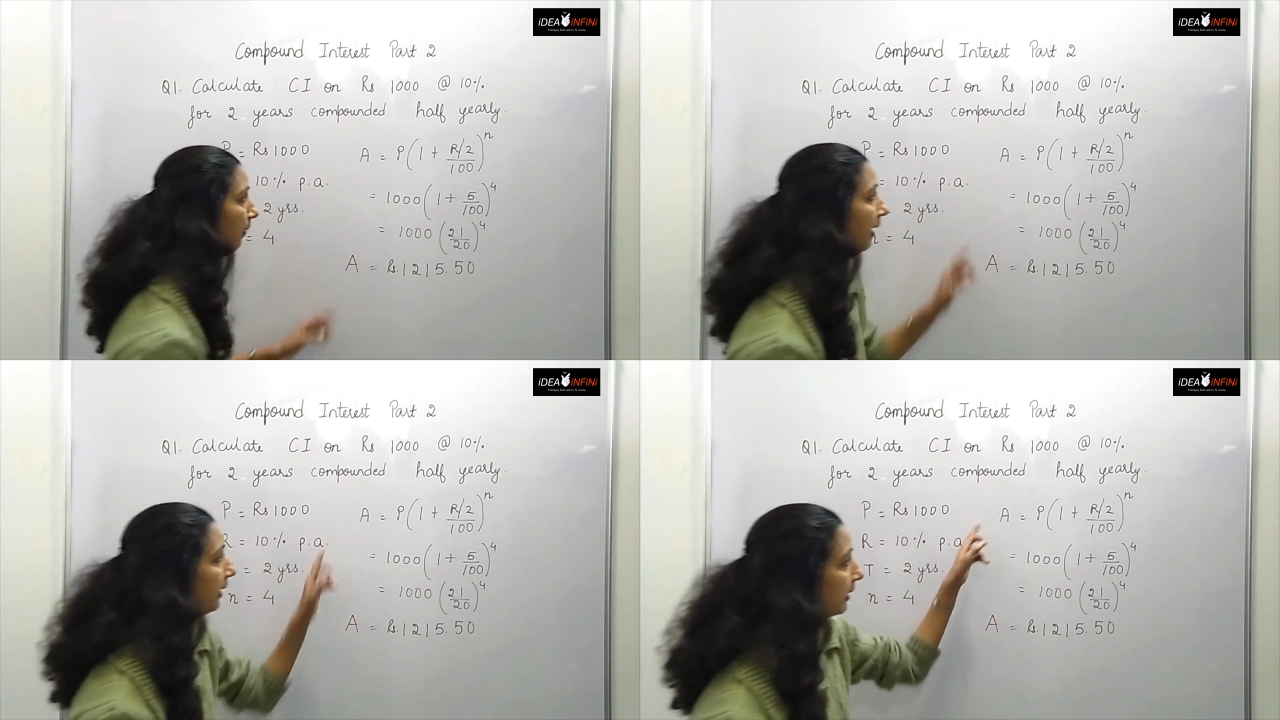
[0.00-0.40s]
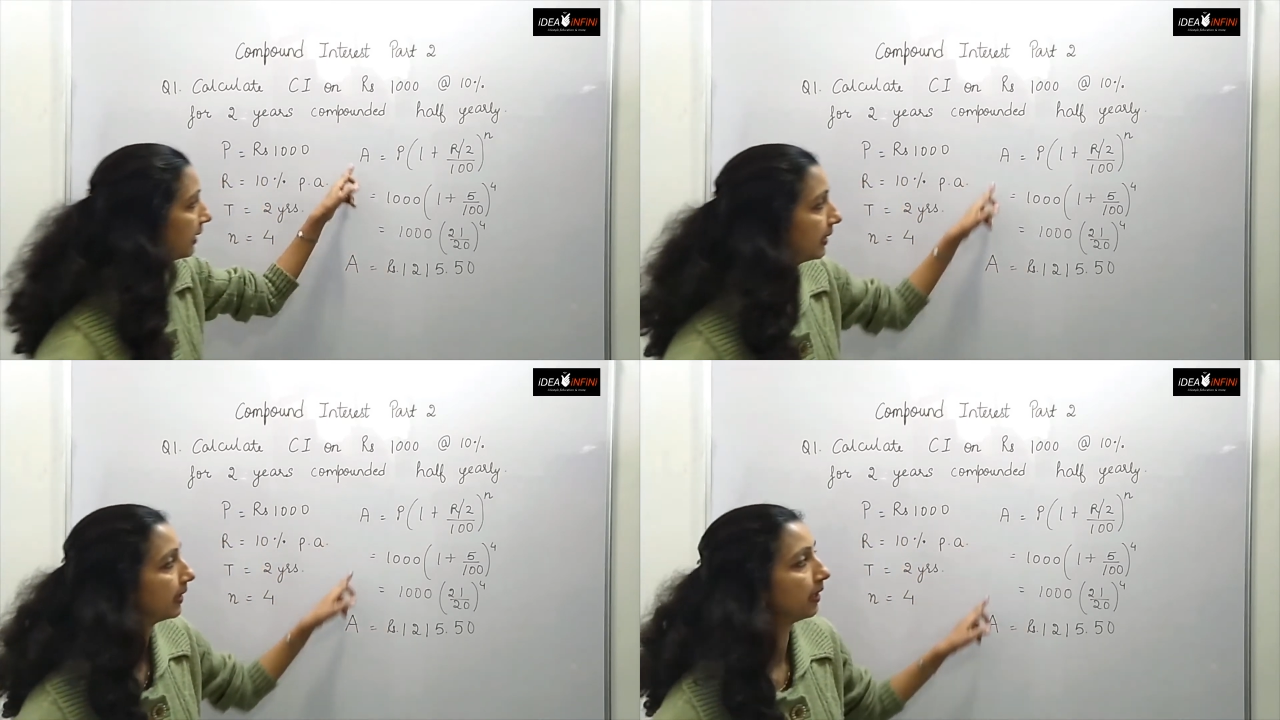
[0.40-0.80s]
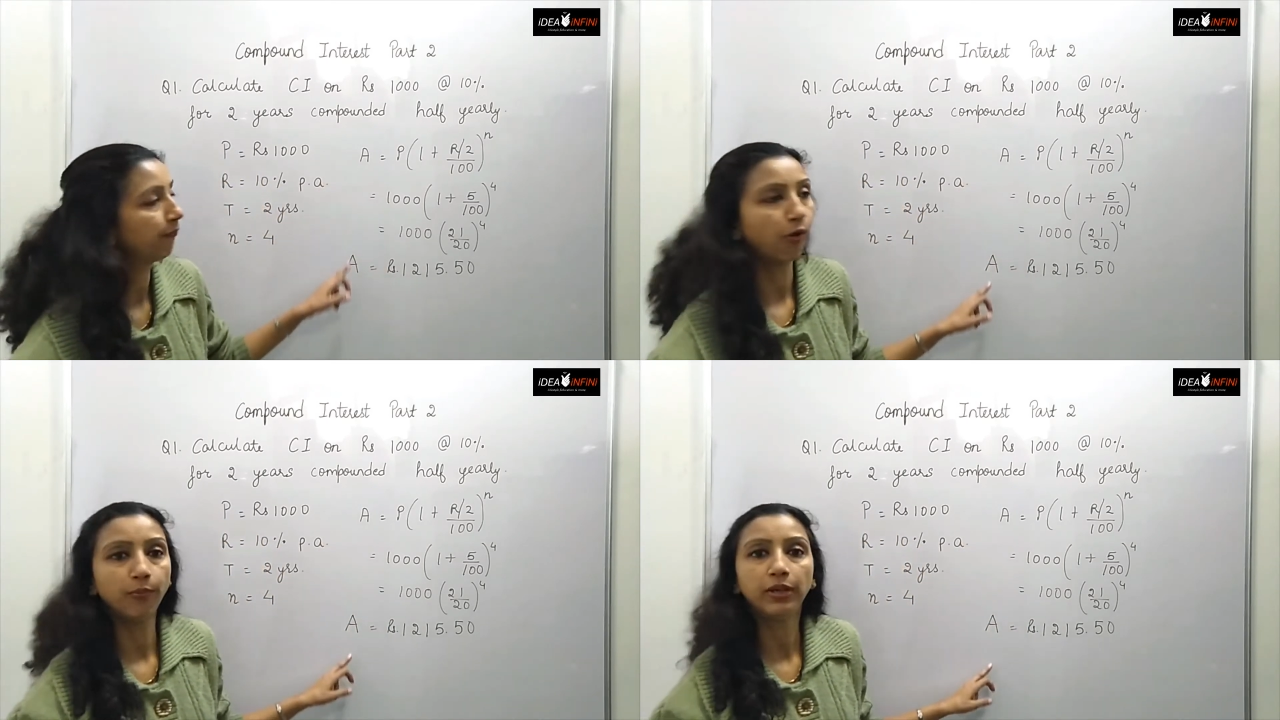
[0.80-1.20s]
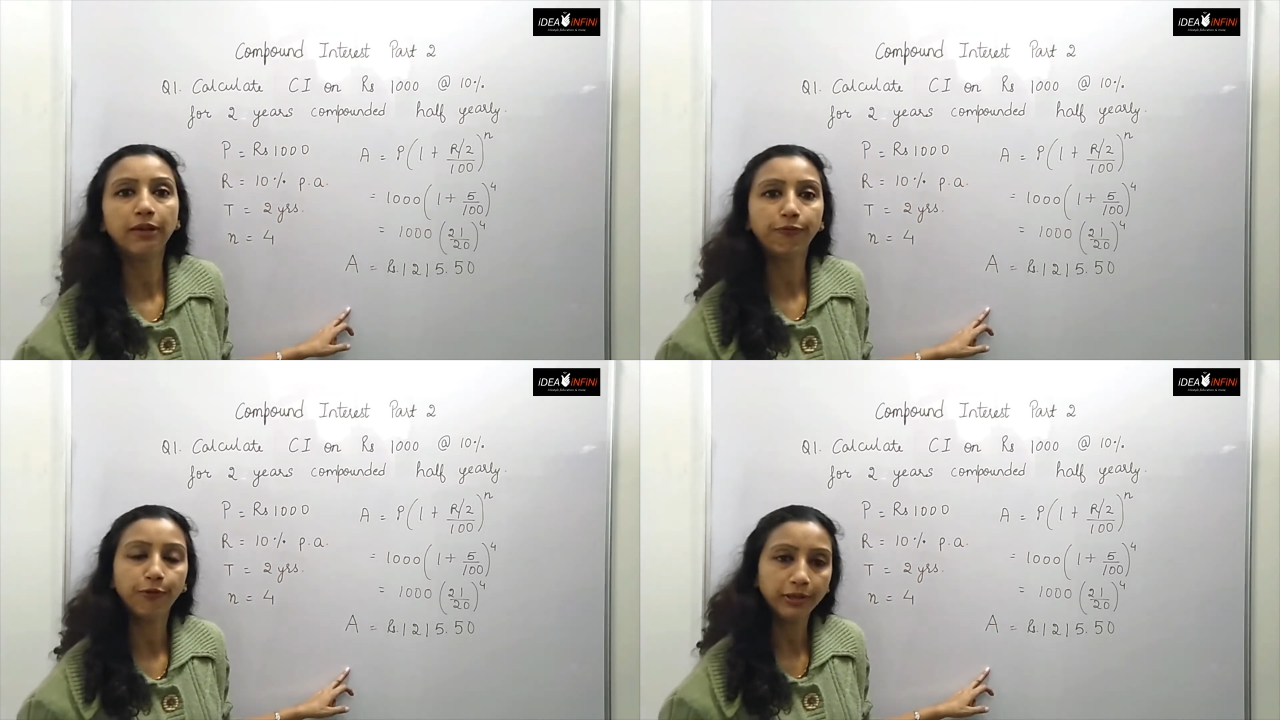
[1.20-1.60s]
Mind it, this is the formula
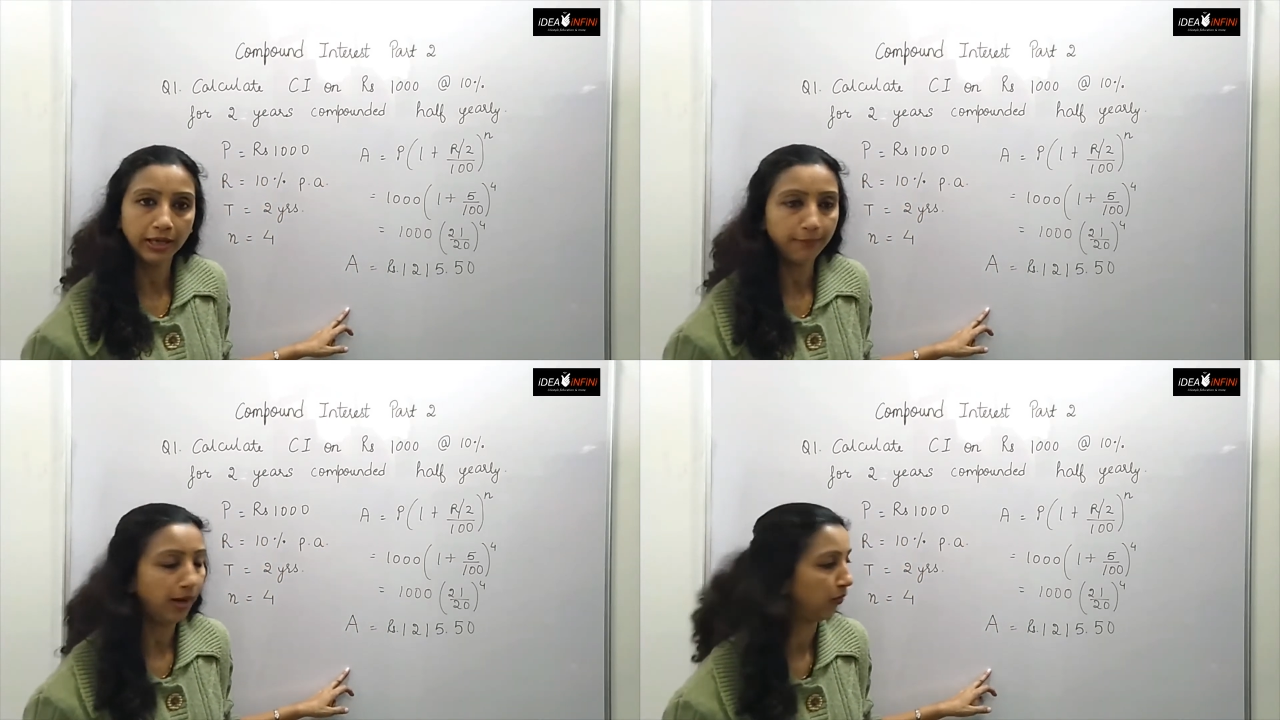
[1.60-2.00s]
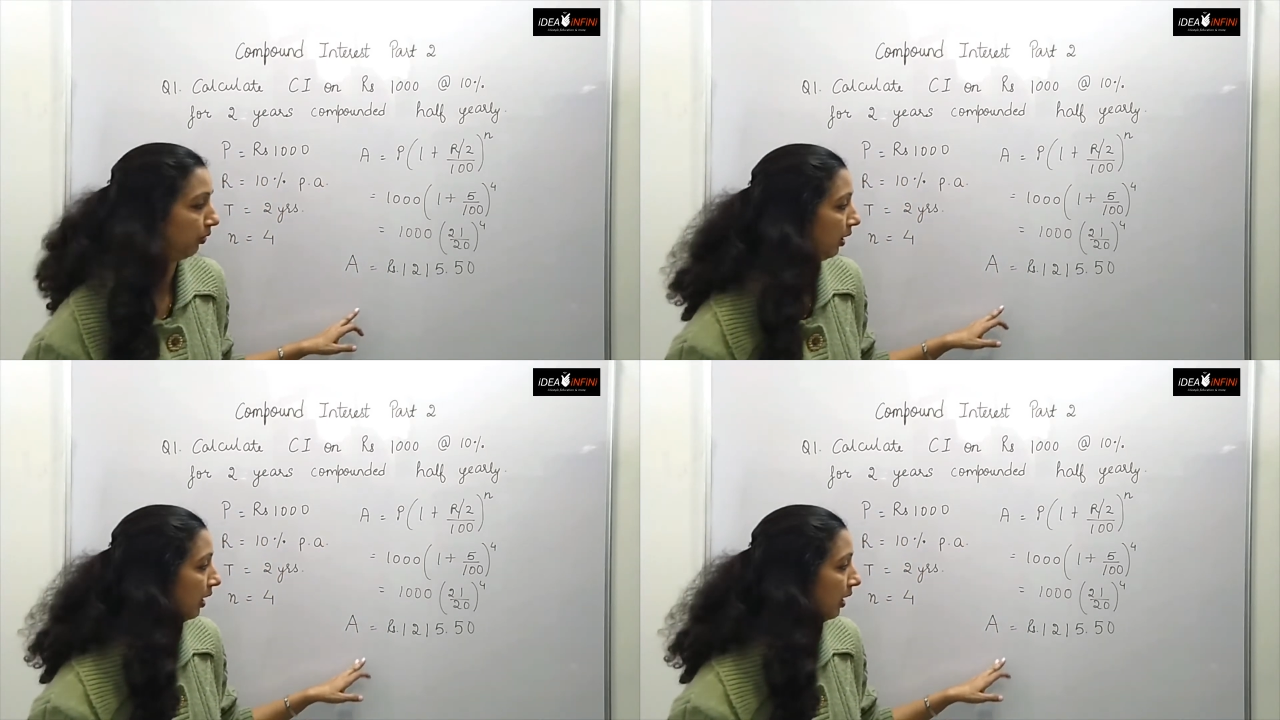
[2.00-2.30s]
for amount.